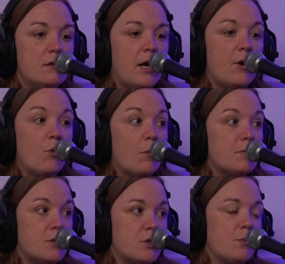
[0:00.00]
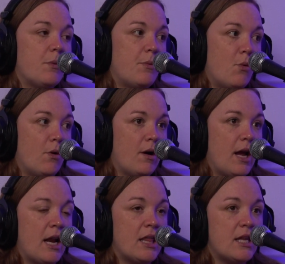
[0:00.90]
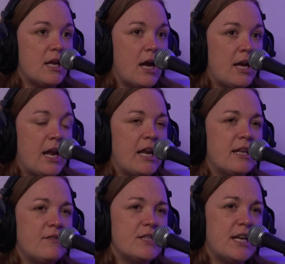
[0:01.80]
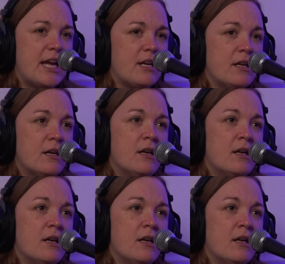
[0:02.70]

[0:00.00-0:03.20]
I grew up super poor, and I lived in it